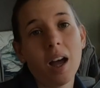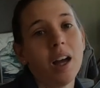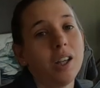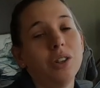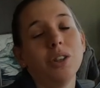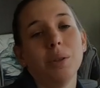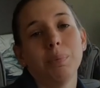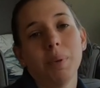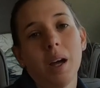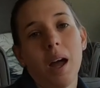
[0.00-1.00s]
Her YouTube
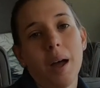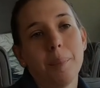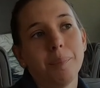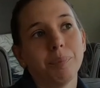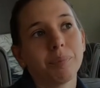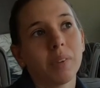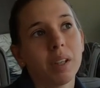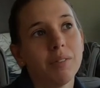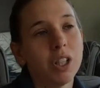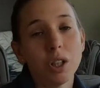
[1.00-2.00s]

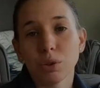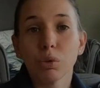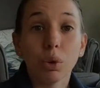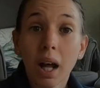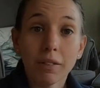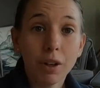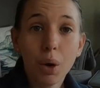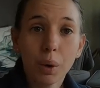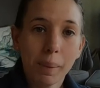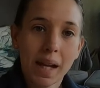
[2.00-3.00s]
videos are all kind of
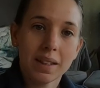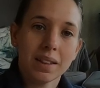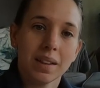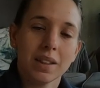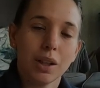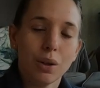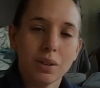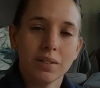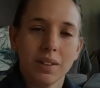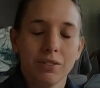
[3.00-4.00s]
yoga based, and there's
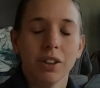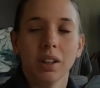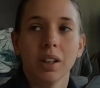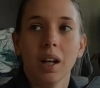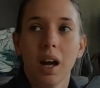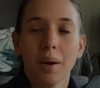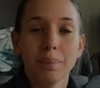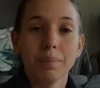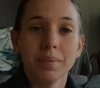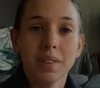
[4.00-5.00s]
loads of different
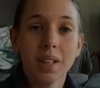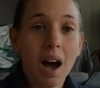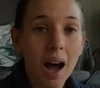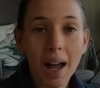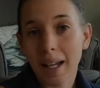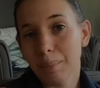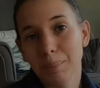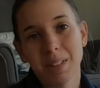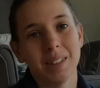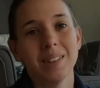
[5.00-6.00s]

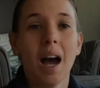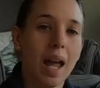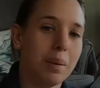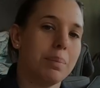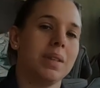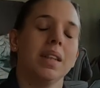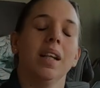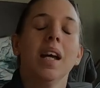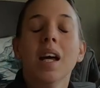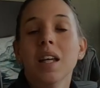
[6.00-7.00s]
times and types,
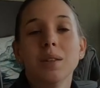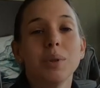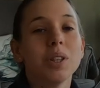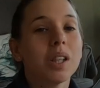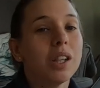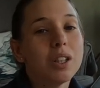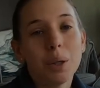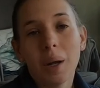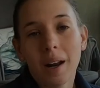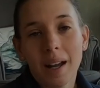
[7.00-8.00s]
and so we're just going to
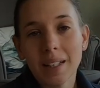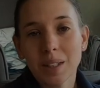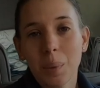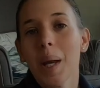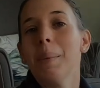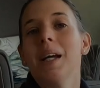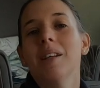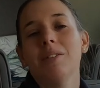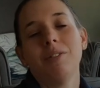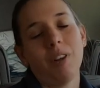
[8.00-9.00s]
do a nice
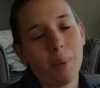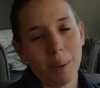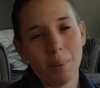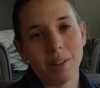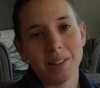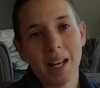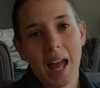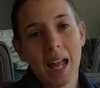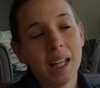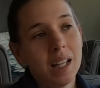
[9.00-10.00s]
20-minute flowy one
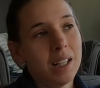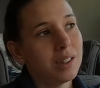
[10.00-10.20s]
today.